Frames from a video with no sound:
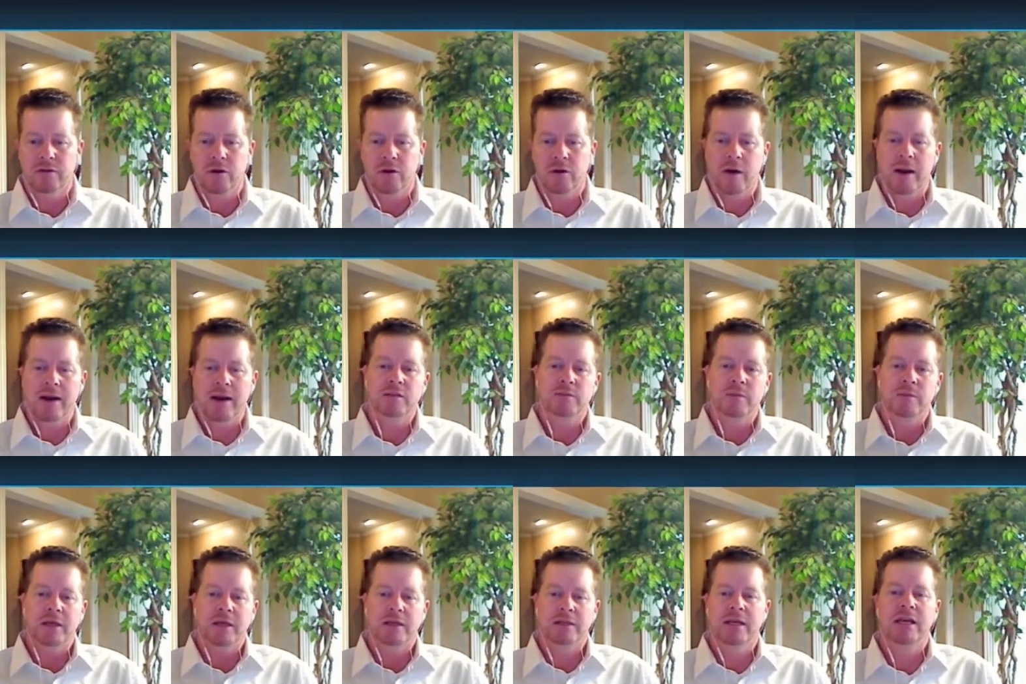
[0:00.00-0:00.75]
our
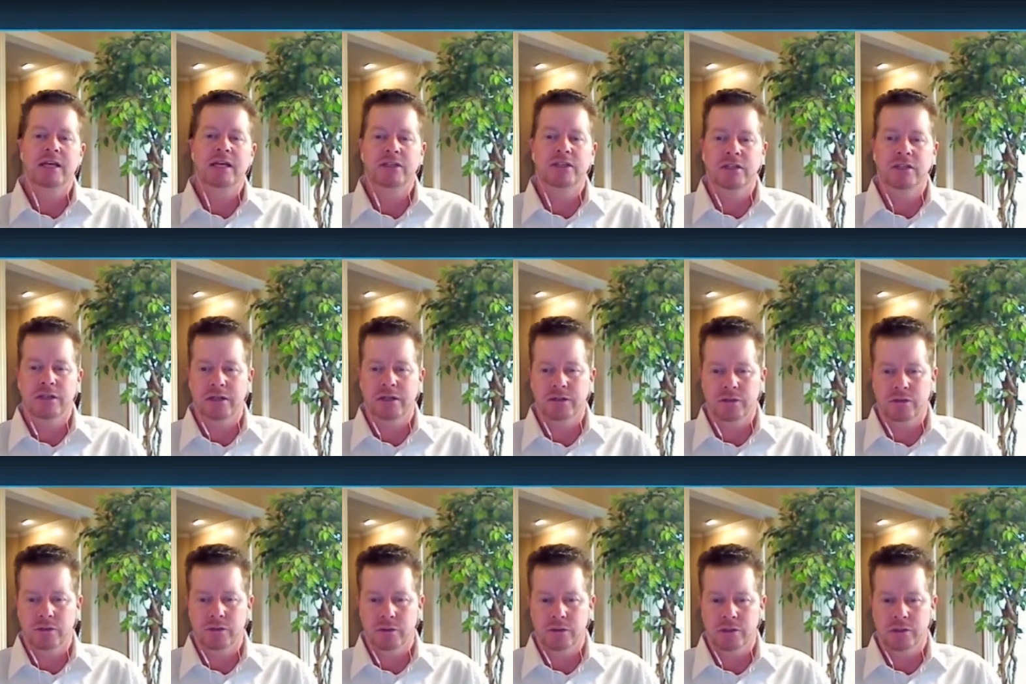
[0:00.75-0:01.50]
expectation is
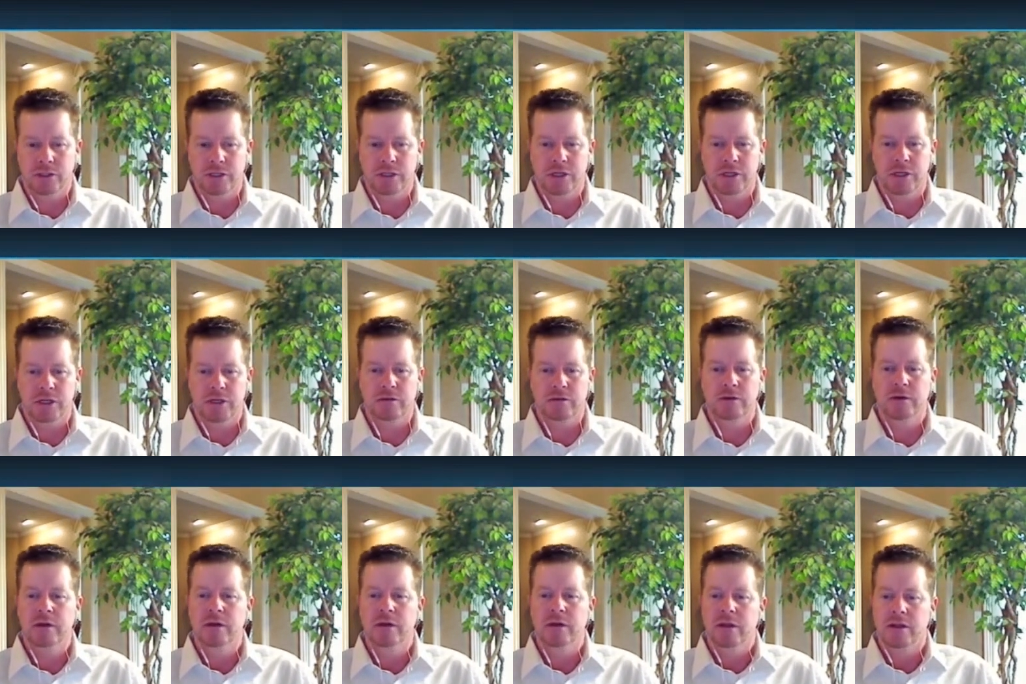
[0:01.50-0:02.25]
to achieve
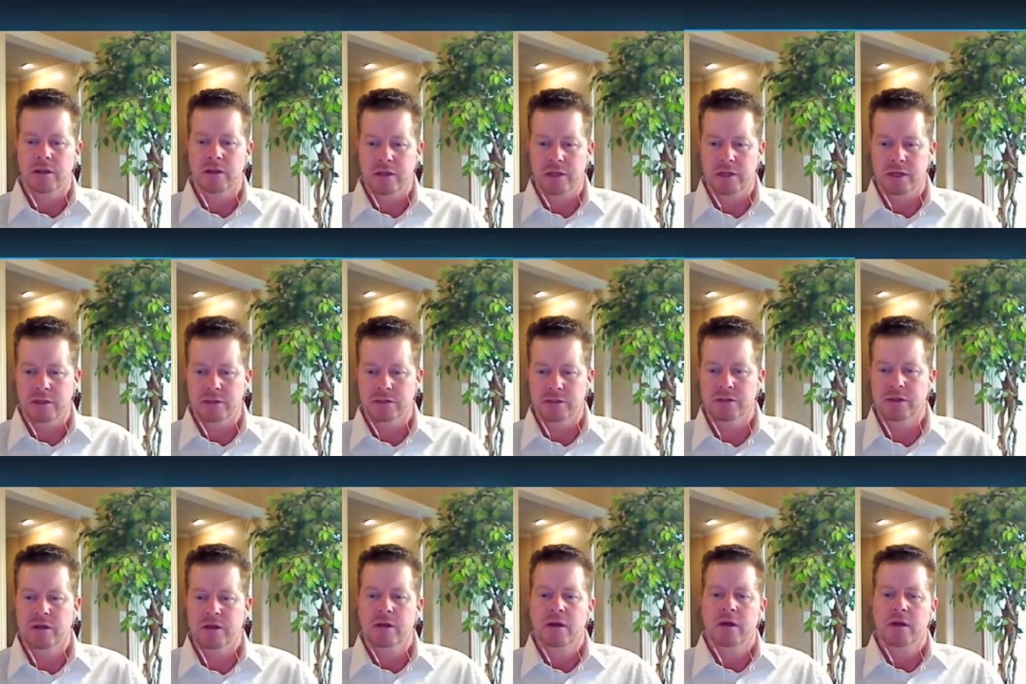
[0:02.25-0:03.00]
this.